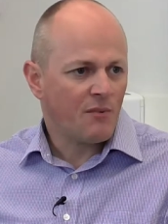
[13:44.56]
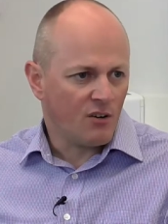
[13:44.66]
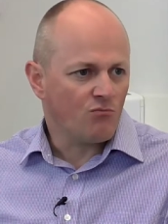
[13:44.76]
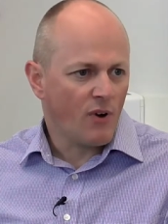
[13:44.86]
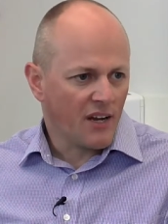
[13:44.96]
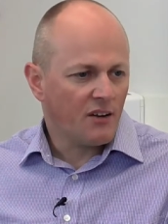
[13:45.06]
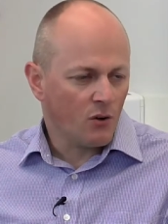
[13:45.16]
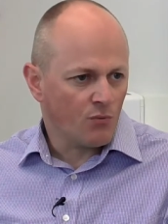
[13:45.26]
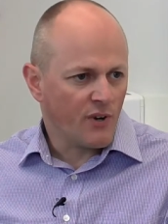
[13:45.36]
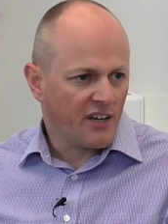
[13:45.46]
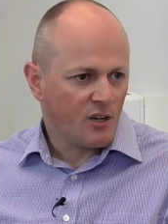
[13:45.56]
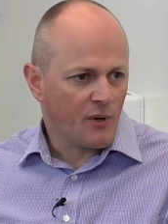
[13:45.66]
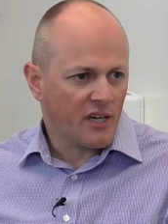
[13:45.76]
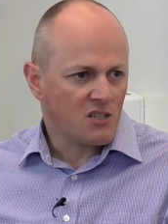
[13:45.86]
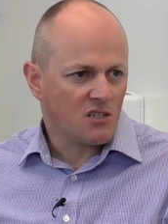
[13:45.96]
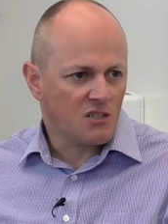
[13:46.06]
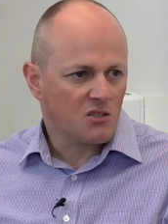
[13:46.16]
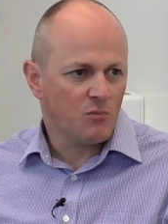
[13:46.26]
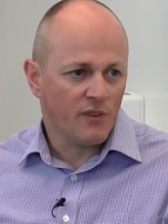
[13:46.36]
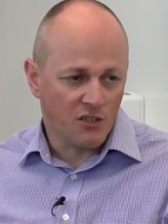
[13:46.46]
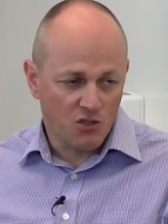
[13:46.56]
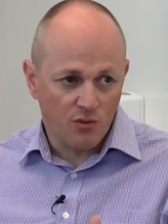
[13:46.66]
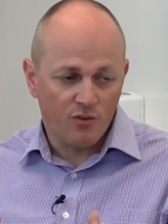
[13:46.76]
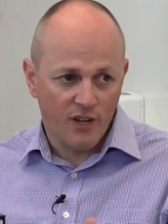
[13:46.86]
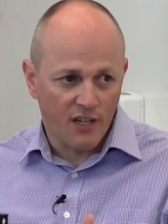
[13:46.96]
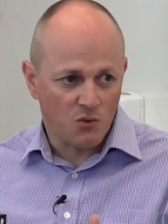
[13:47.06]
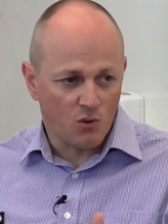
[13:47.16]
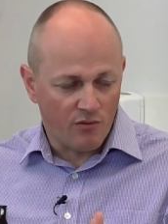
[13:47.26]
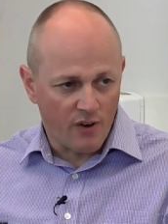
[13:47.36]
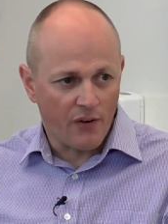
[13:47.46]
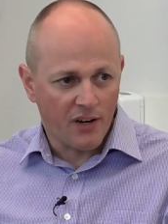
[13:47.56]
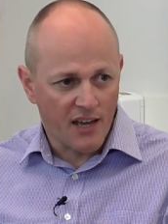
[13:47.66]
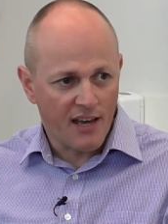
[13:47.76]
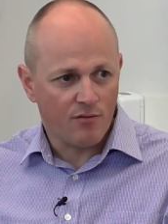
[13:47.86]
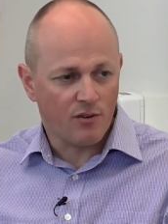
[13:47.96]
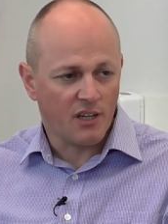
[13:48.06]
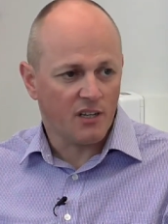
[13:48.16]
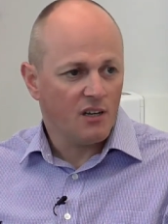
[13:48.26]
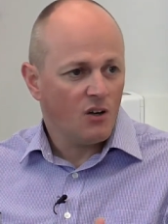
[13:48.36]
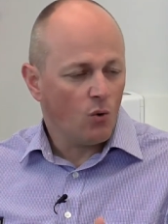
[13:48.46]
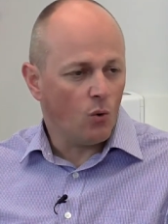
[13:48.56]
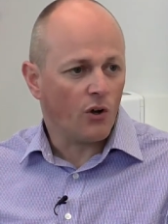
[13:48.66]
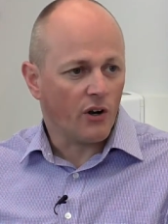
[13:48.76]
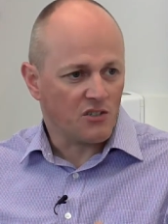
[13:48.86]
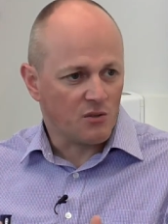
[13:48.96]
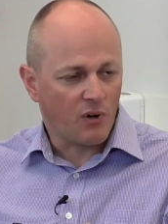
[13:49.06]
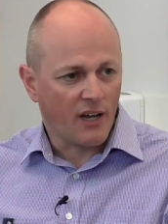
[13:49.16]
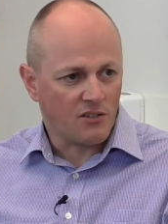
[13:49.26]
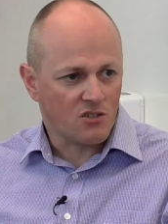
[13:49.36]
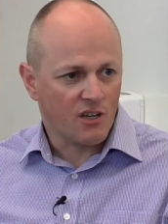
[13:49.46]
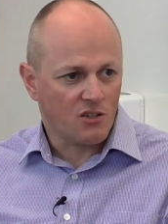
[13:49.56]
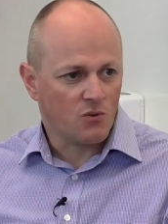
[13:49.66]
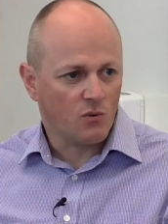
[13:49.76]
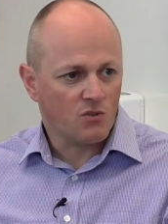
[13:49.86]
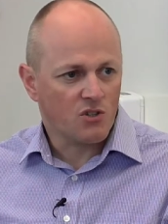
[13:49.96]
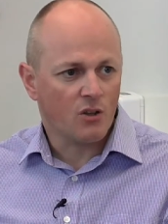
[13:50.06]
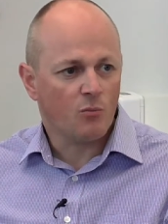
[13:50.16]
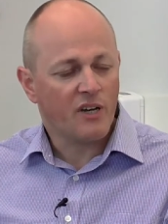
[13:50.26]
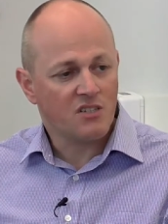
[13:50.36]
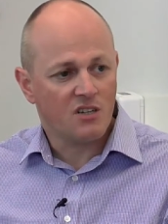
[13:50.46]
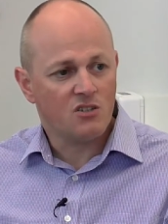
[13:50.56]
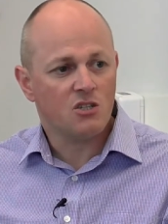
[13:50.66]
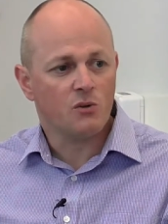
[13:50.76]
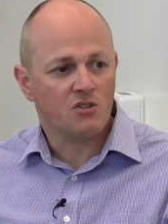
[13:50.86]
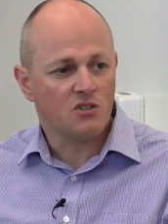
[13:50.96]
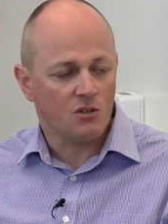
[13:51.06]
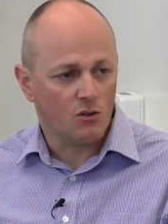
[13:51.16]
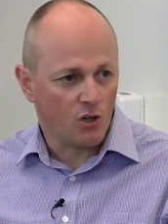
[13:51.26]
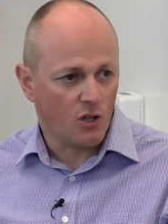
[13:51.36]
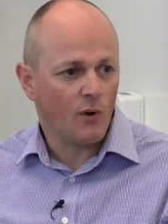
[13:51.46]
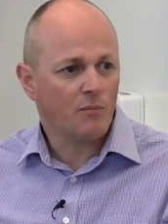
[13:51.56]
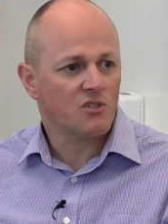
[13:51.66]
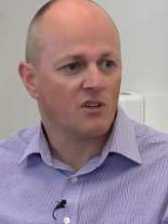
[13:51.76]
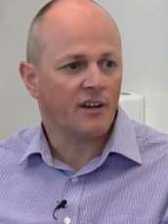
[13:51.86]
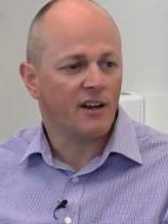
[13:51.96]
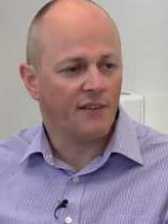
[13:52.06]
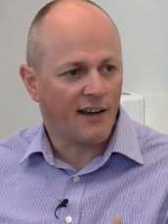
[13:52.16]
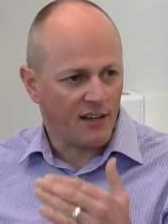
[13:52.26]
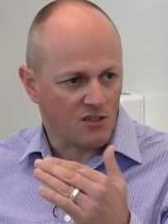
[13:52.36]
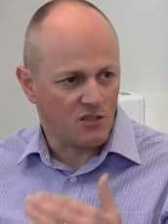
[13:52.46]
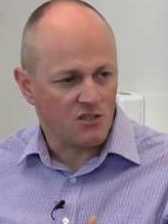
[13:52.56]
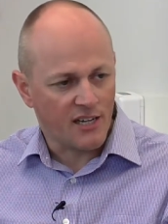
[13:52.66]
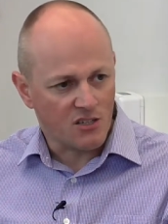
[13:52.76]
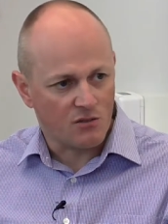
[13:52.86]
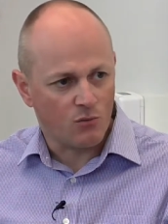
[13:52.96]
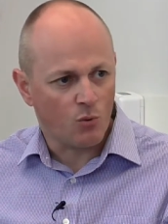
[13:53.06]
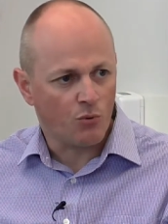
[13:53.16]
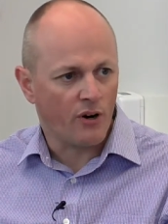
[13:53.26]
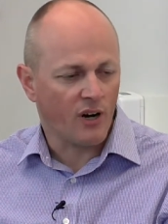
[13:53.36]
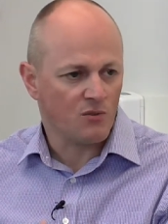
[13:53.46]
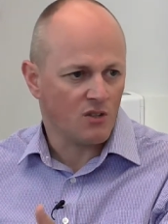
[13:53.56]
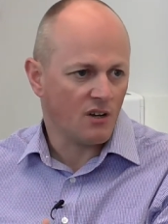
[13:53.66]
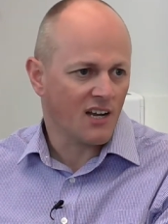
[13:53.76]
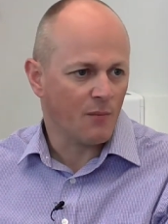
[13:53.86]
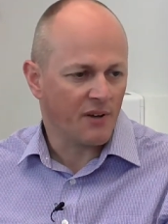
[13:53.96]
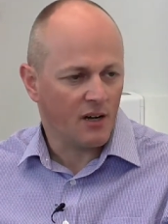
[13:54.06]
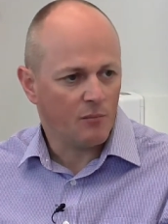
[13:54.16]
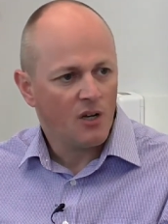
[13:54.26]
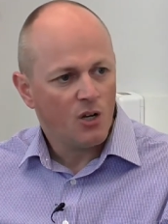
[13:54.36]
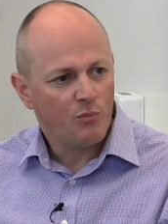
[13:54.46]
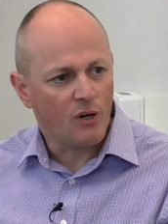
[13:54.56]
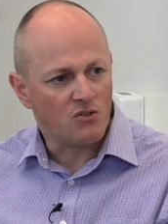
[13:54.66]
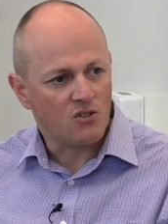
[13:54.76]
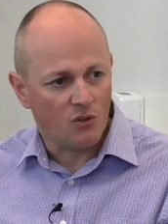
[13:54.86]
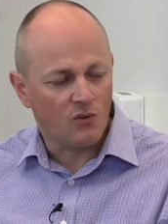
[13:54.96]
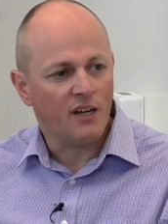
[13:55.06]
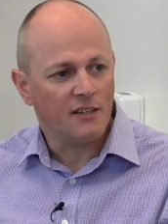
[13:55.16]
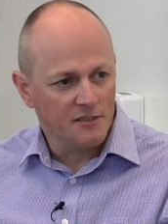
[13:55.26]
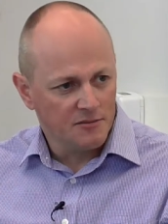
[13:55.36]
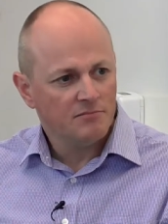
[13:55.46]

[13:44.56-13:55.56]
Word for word: happening on a regular basis, but they do fit into a very carefully organised and planned schedule. So the best thing to do is to look at the website, and that has the dates of all the programs that are coming up posted on there.